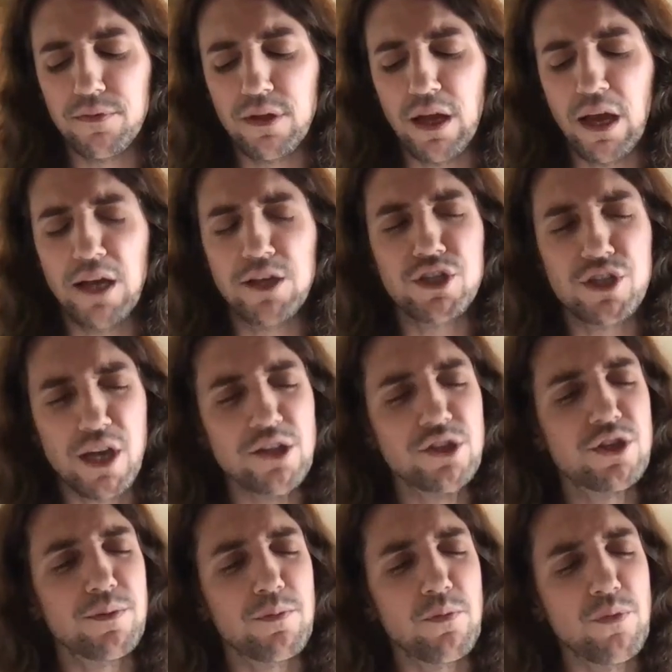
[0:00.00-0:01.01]
has said
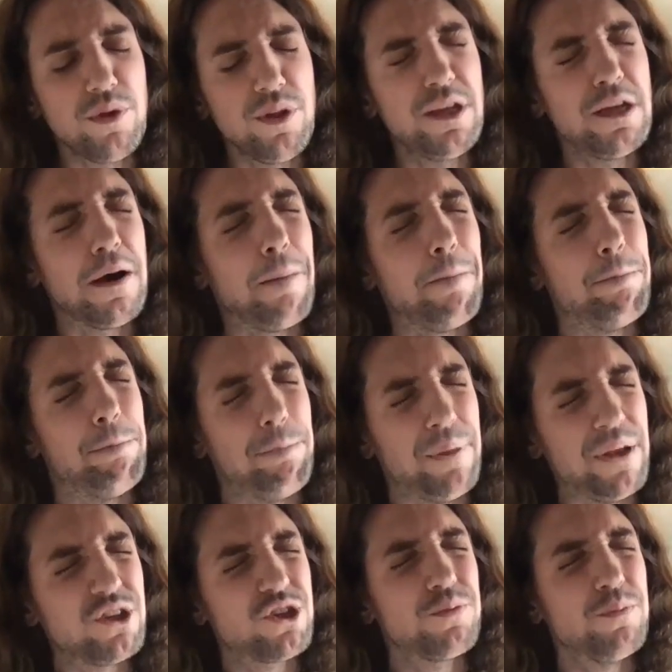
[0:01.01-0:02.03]
some really
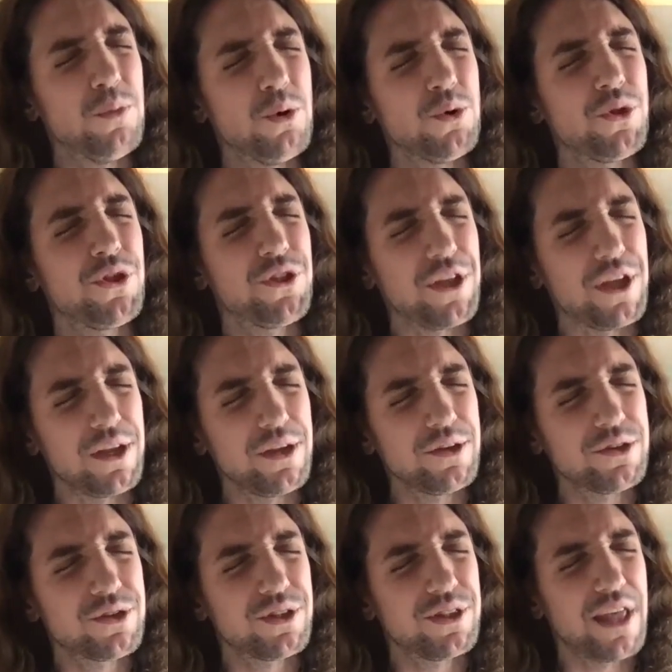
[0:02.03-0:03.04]
abysmal
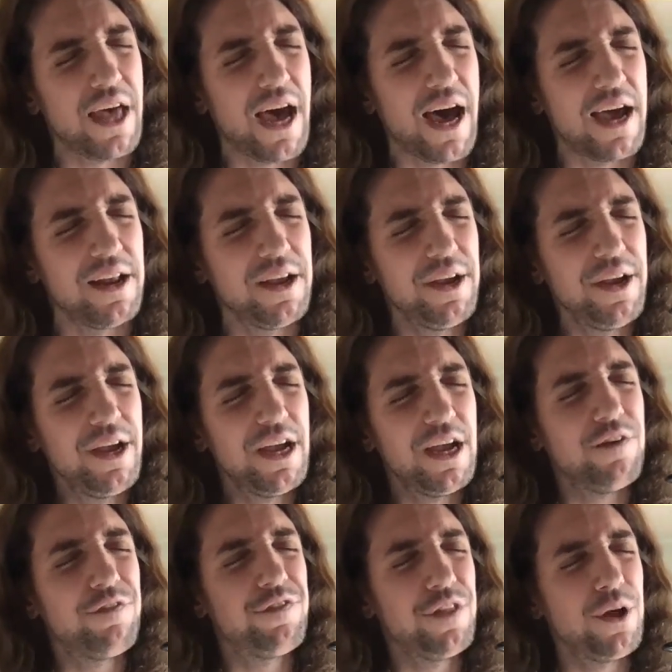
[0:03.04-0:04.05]
things that
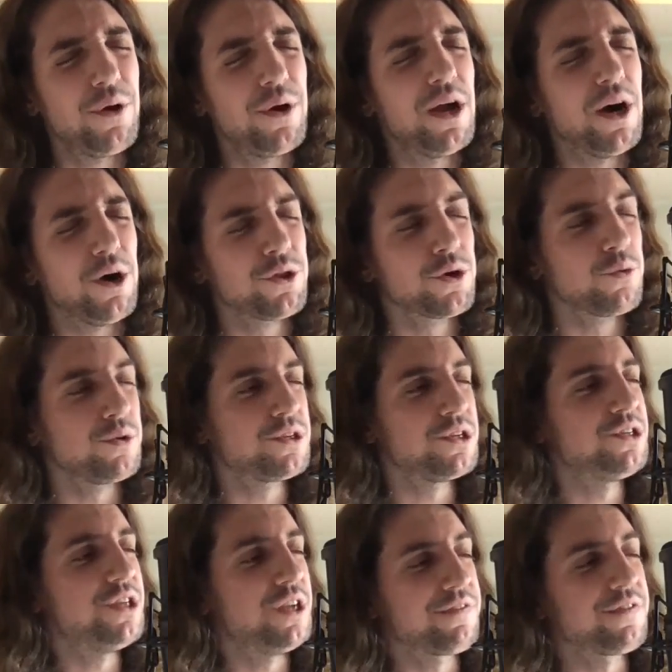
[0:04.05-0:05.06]
if Larry Elder was a
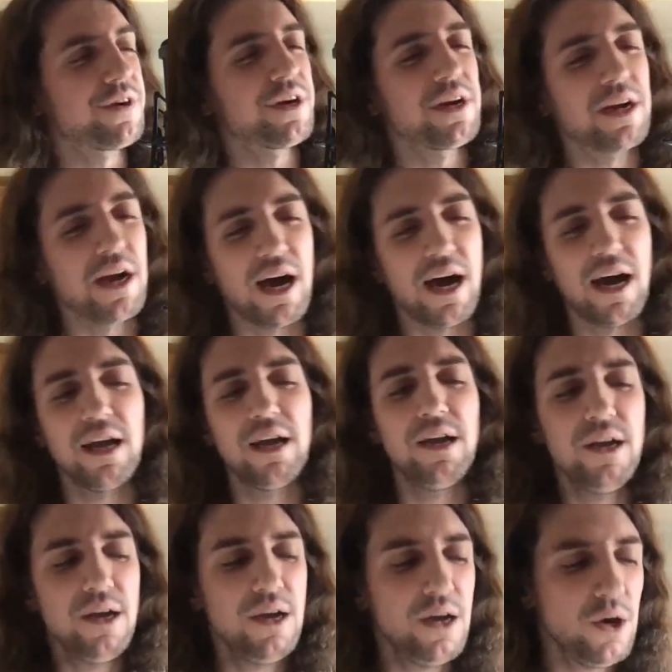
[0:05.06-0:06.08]
different guy
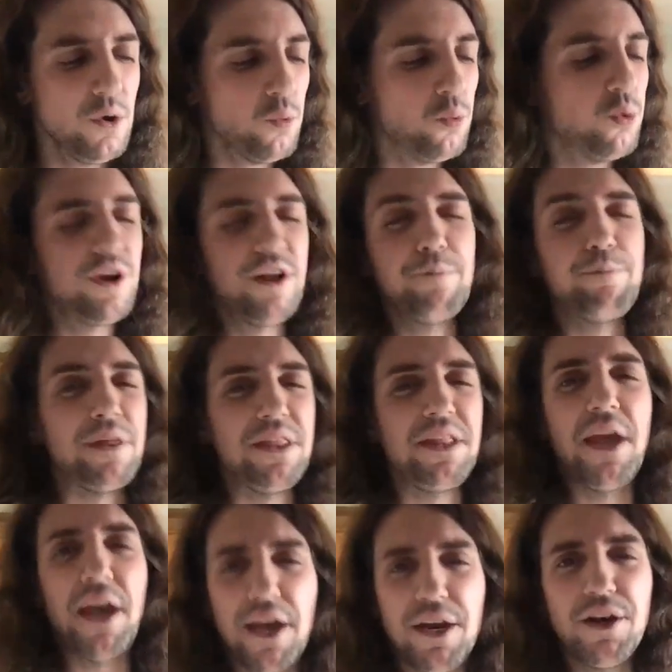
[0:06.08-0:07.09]
would have been
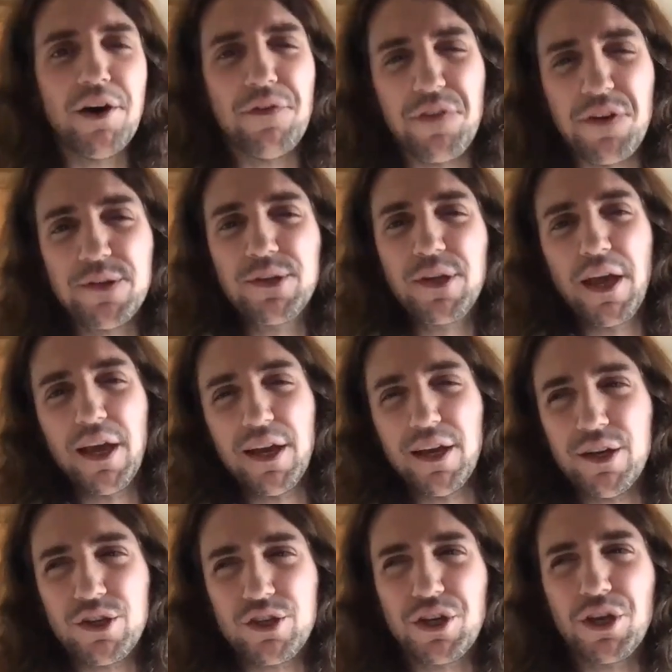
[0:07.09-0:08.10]
the end of his
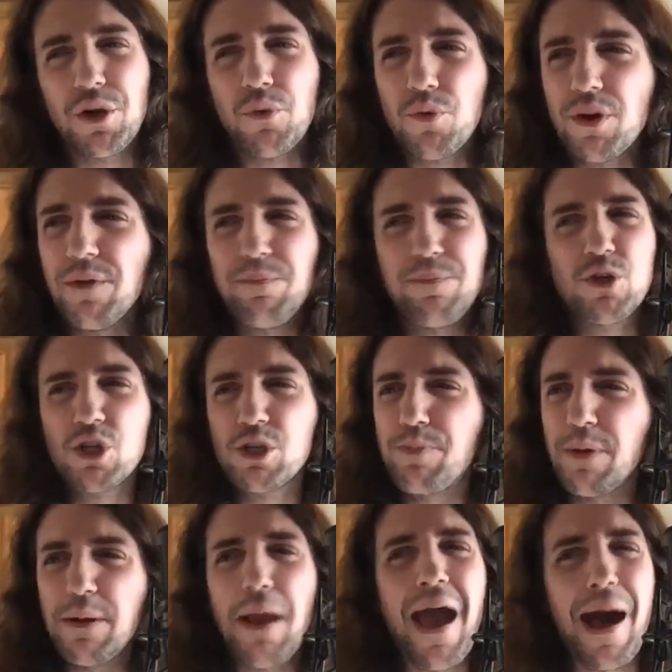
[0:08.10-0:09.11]
candidacy or would have just
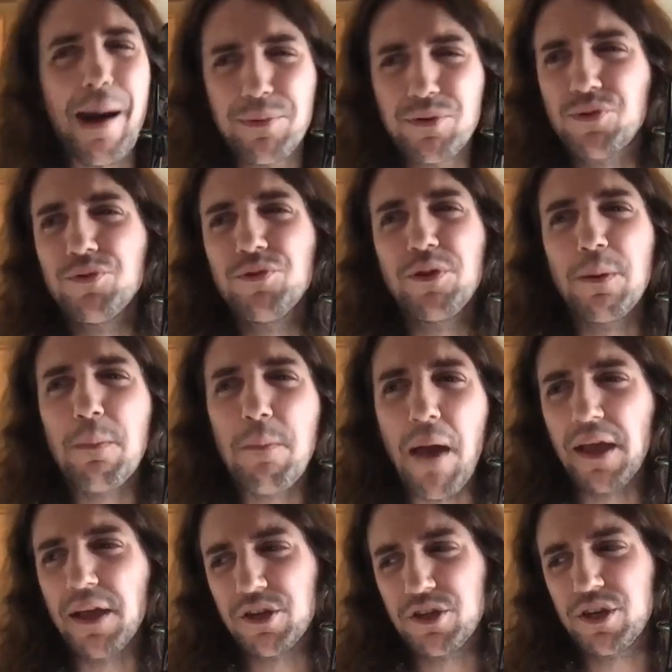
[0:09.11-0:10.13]
been absolutely
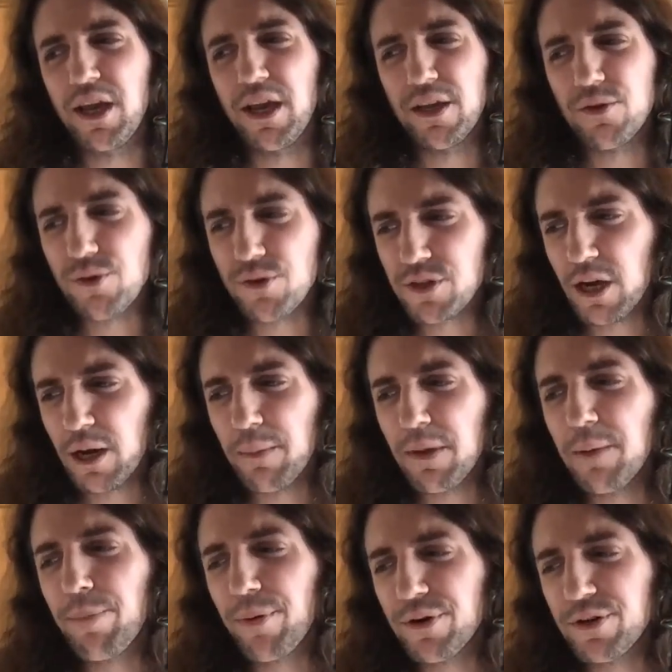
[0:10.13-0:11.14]
mega scandals.
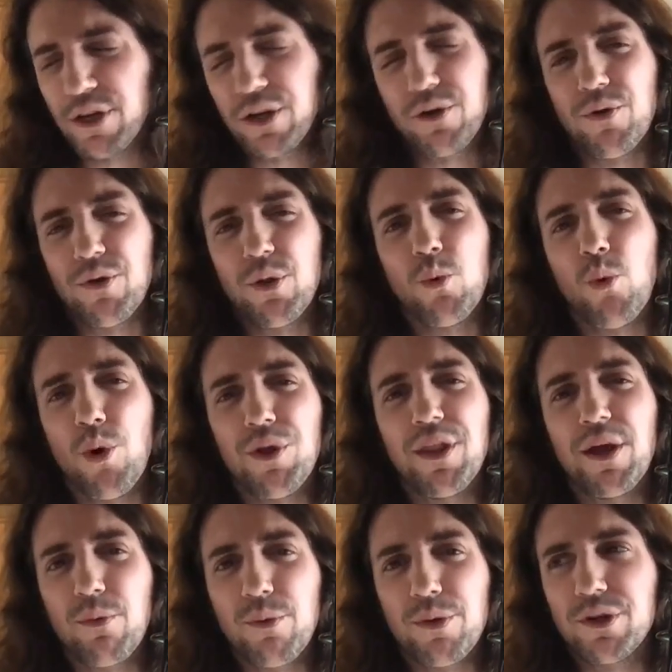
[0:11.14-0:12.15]
In particular, the one
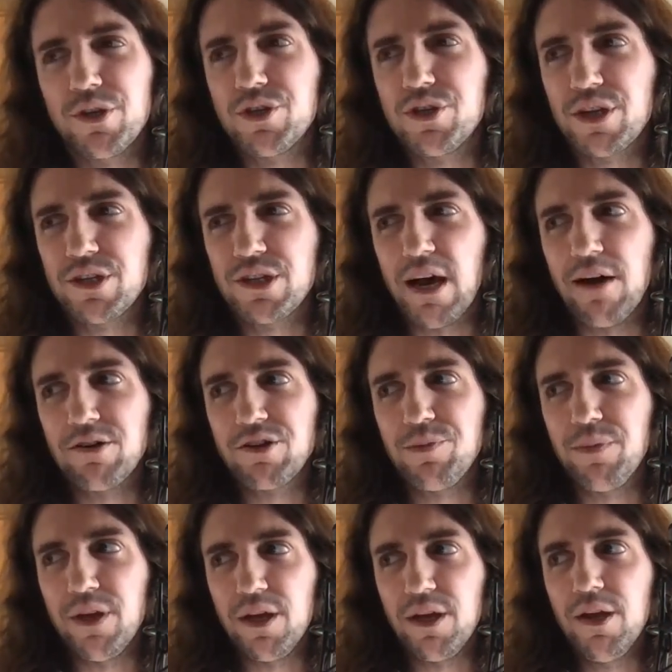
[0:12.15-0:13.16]
that really sticks out to
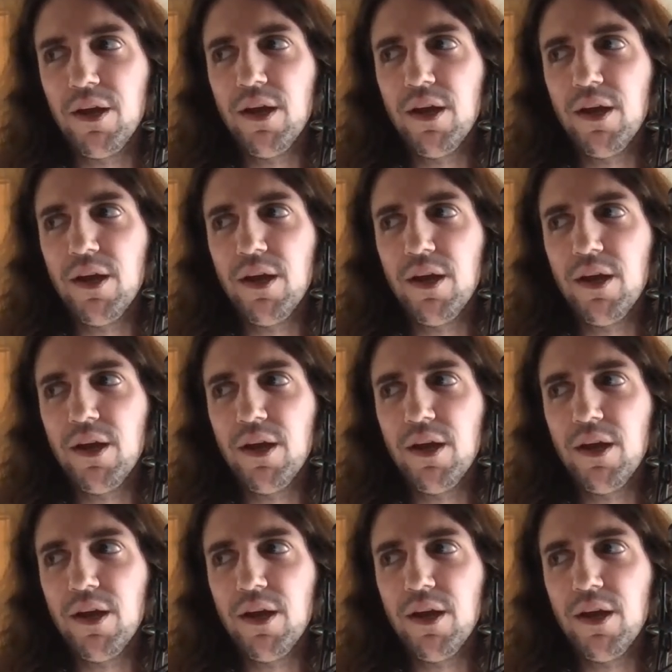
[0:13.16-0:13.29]
me